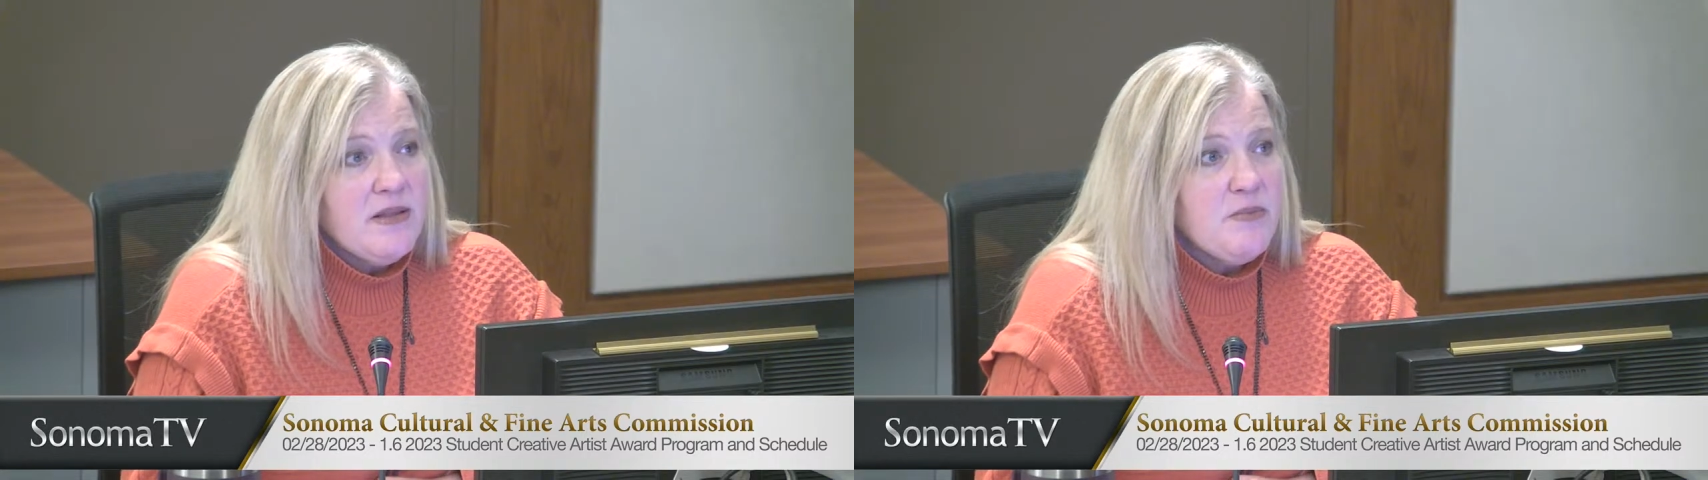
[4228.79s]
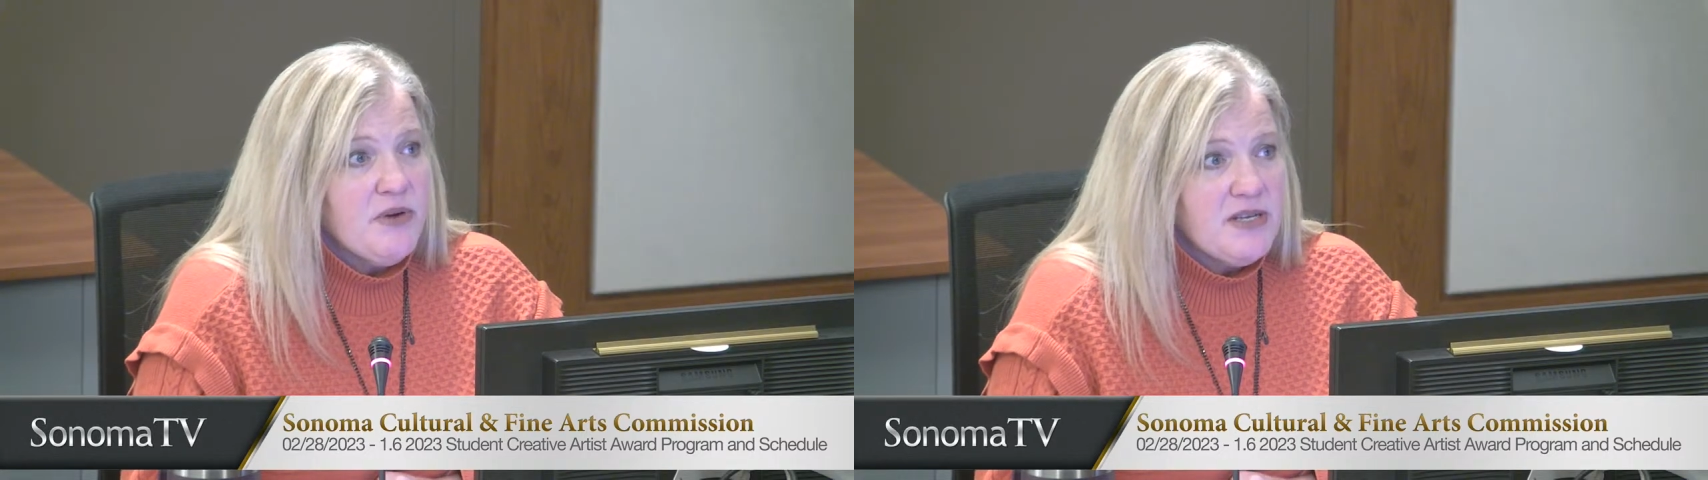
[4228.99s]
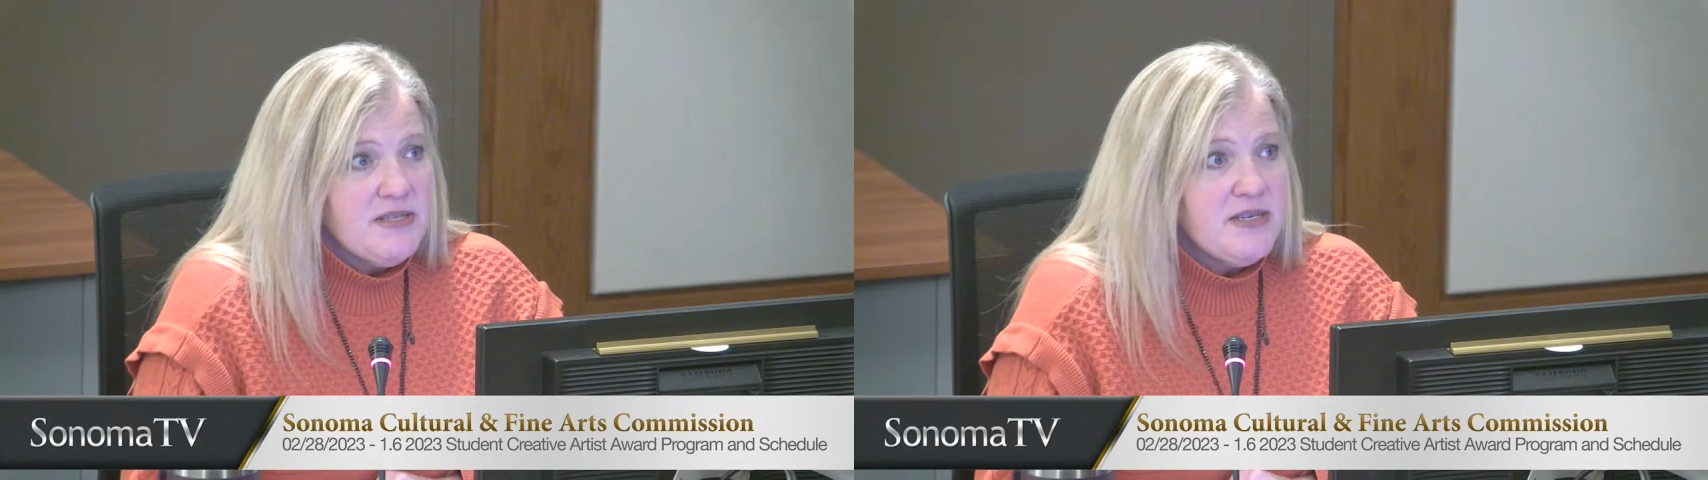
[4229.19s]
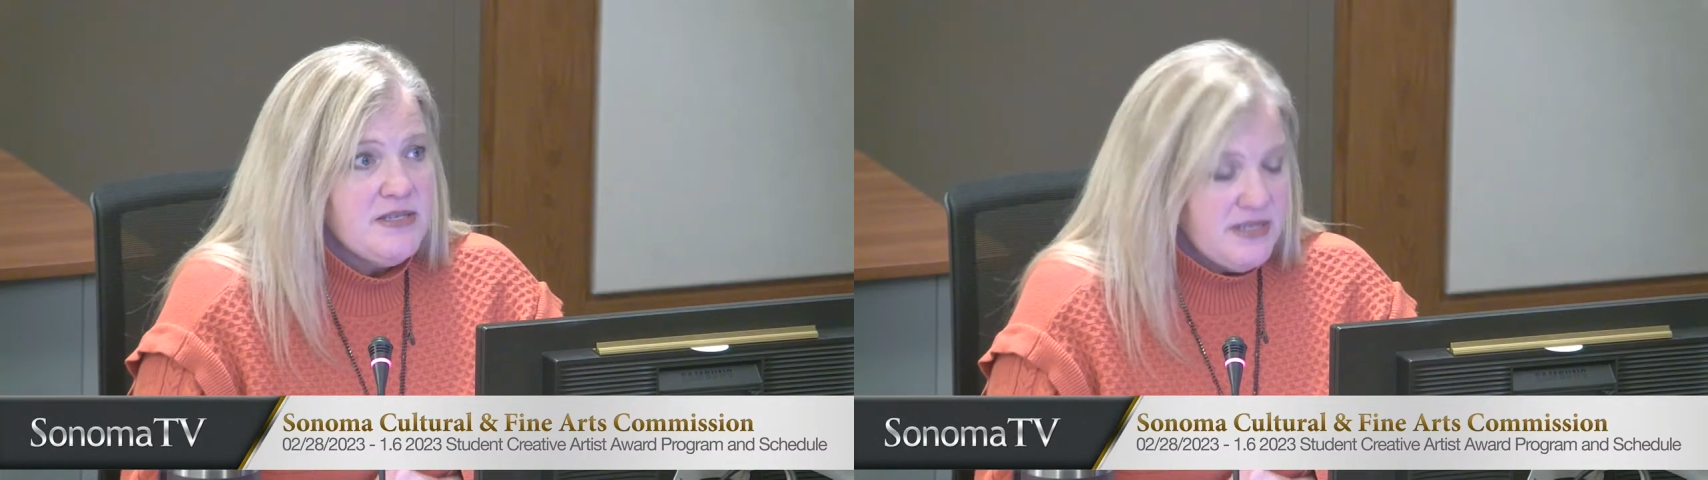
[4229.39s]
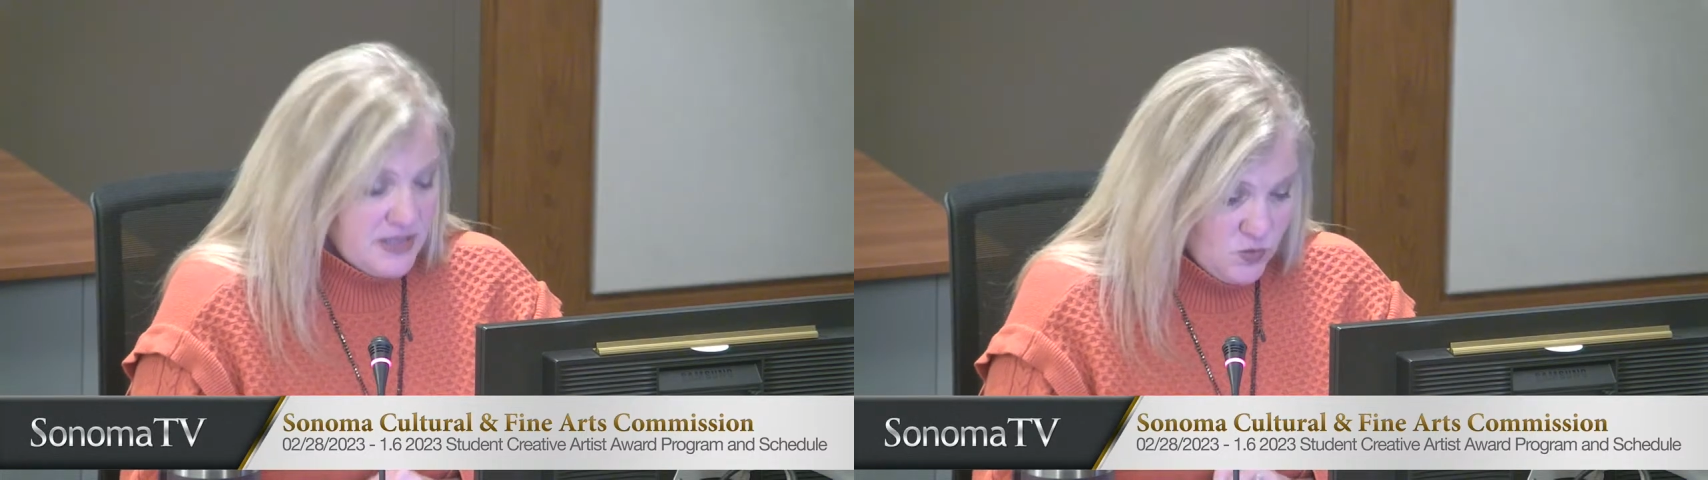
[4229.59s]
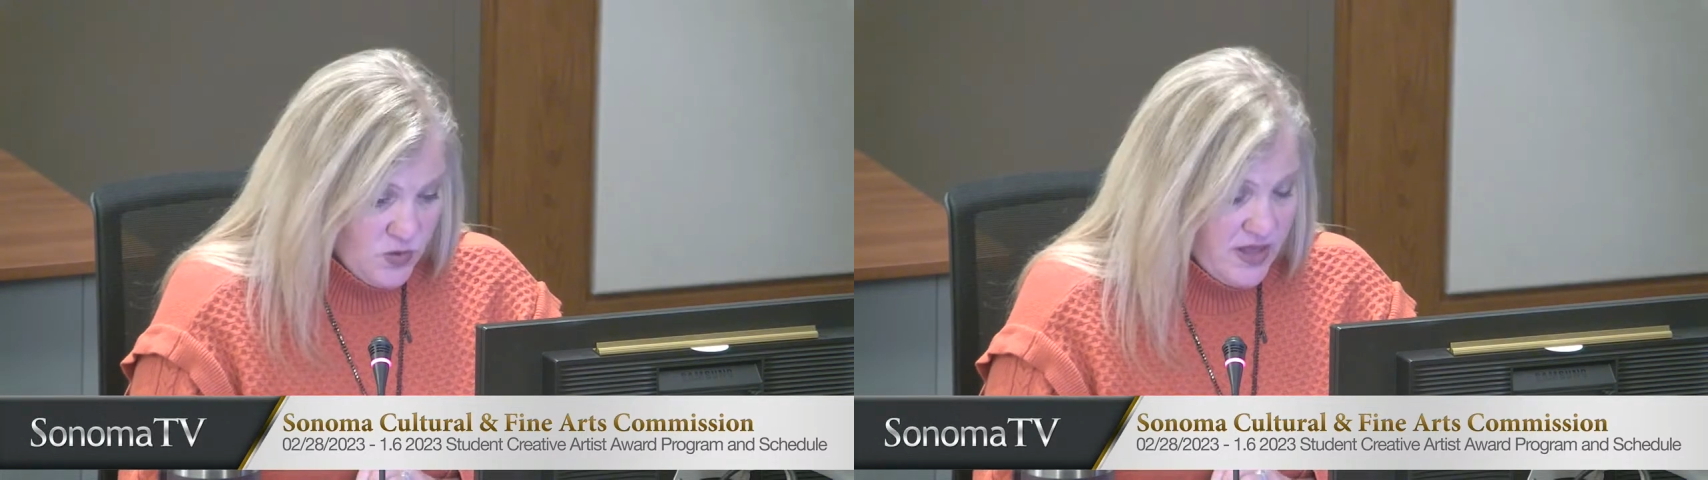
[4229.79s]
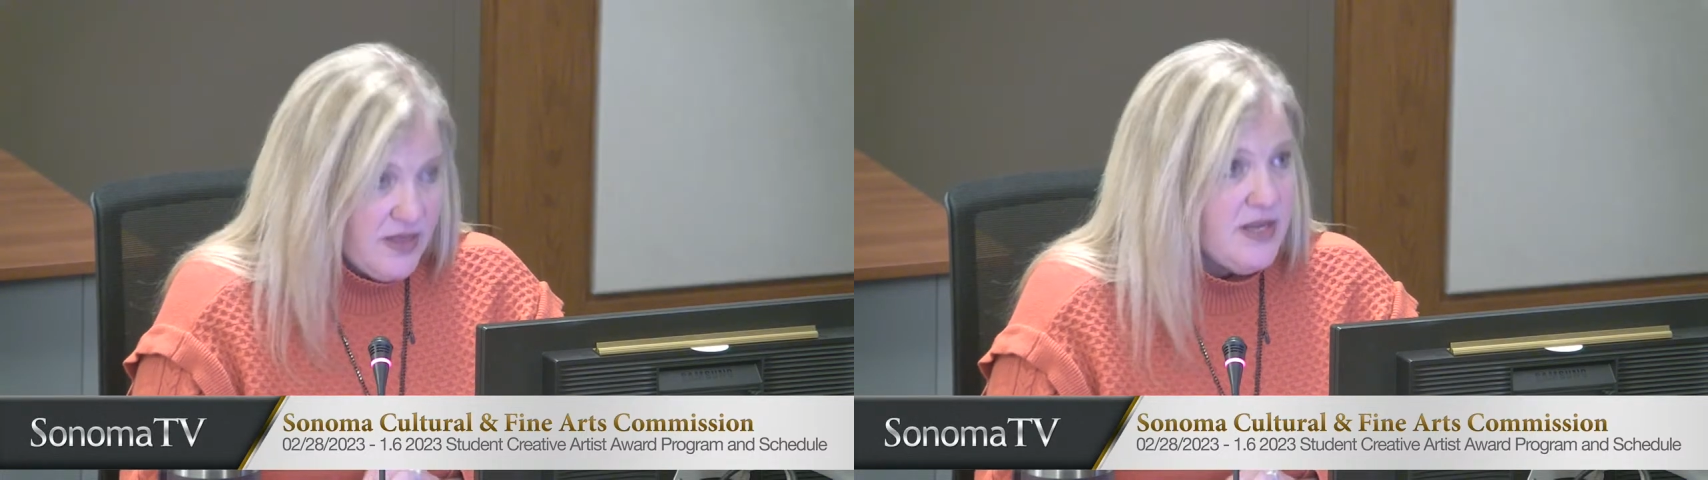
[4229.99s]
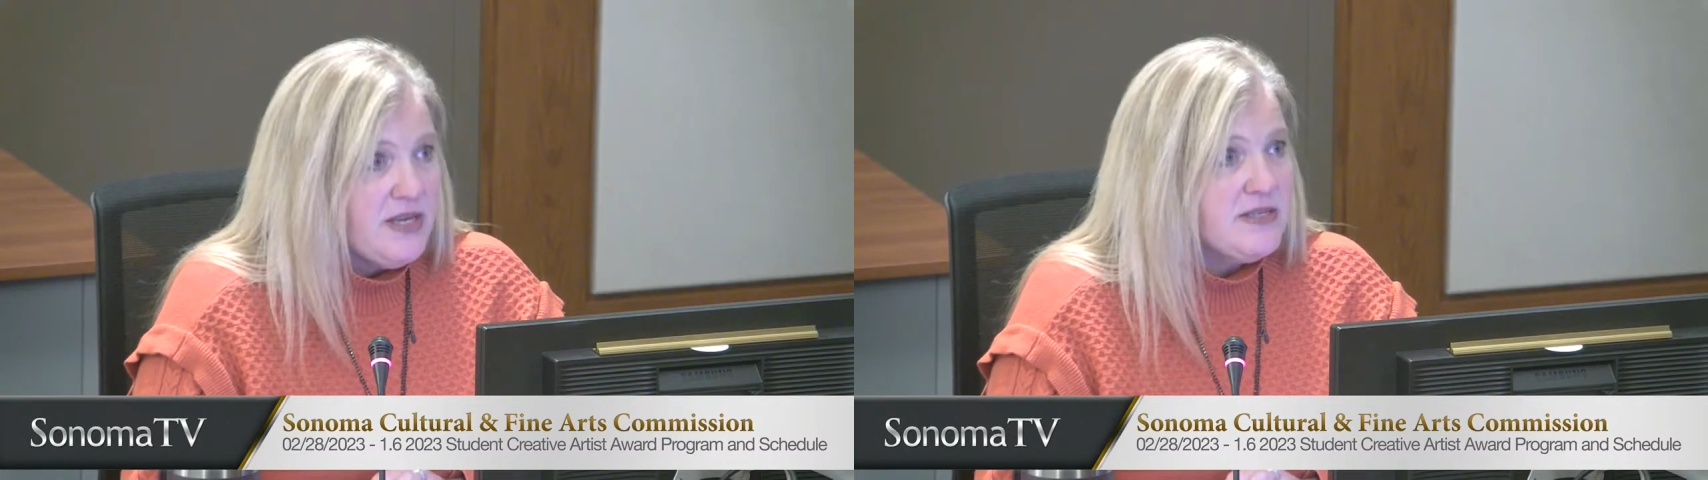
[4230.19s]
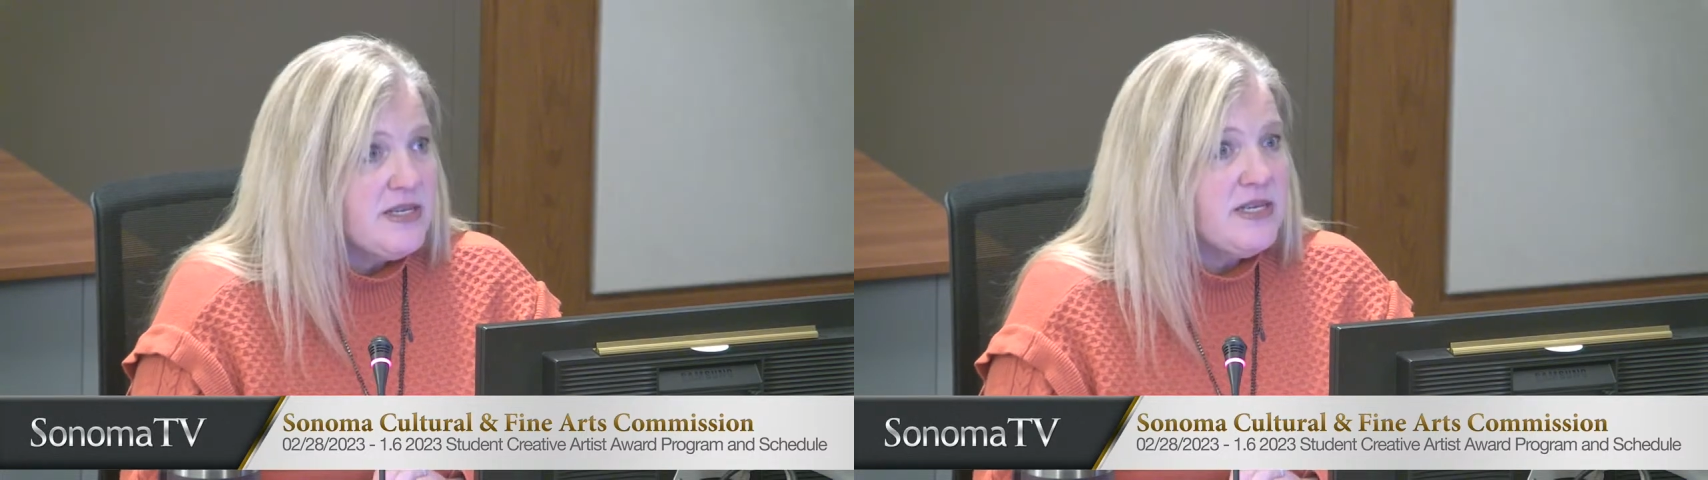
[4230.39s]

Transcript: the process is with these